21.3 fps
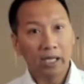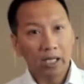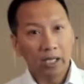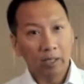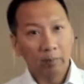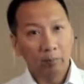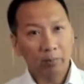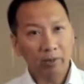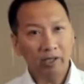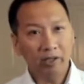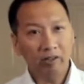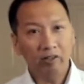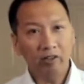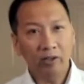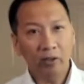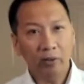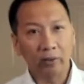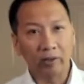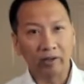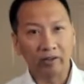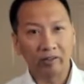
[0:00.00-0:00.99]
Please
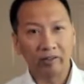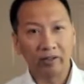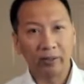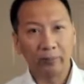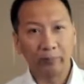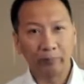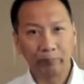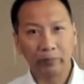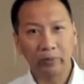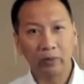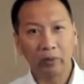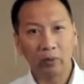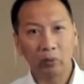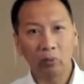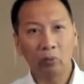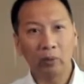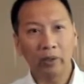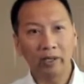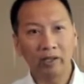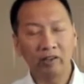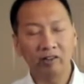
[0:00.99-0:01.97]
notice
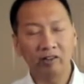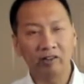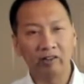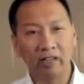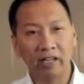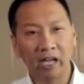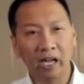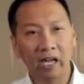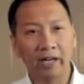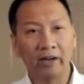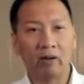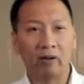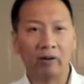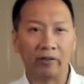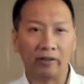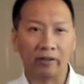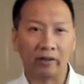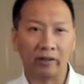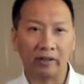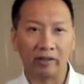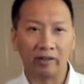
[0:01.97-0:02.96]
what is not on the
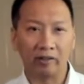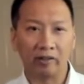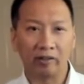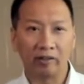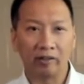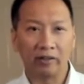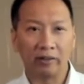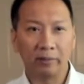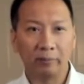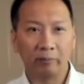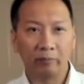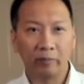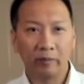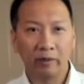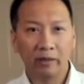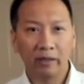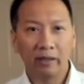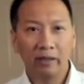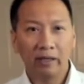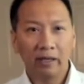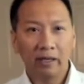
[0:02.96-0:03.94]
list.
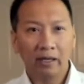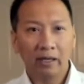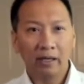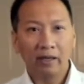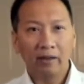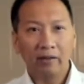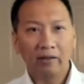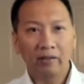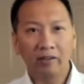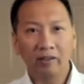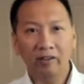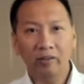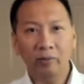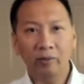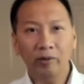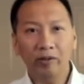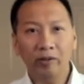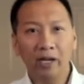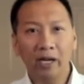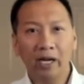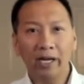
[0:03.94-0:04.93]
This was not